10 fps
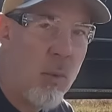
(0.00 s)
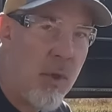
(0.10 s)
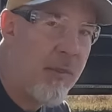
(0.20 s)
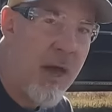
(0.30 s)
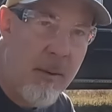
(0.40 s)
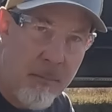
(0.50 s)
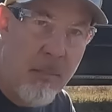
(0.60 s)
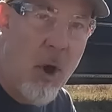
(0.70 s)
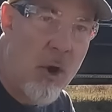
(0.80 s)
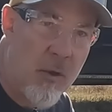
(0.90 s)
with that
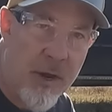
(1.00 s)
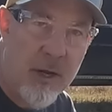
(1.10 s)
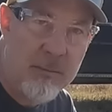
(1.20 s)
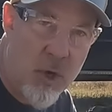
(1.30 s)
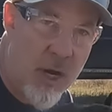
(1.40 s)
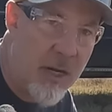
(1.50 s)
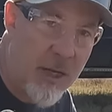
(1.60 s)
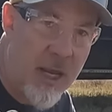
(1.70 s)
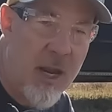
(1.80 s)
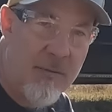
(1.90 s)
bar that I'm trying to
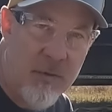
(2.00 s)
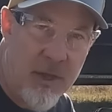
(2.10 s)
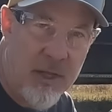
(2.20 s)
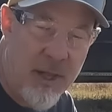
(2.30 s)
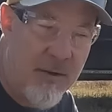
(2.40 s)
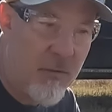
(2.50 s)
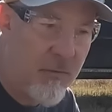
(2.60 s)
get everything level